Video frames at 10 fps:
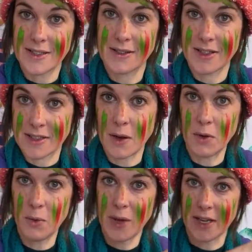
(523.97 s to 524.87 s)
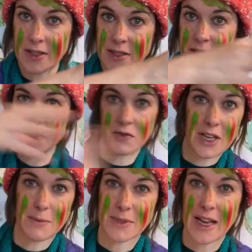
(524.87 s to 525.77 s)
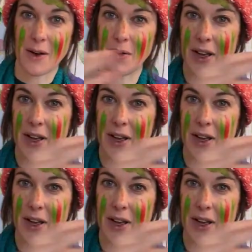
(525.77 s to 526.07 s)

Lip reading: the solar wind streams out,